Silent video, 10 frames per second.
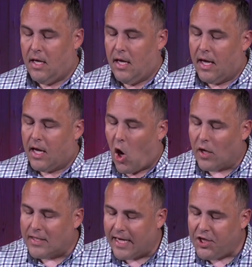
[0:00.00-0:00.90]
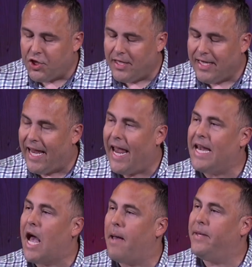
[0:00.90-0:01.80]
Causation
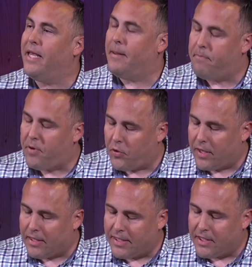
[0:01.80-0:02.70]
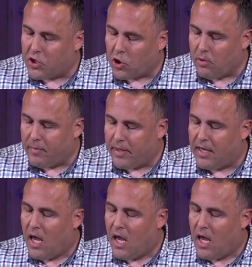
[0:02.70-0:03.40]
cannot be empirically determined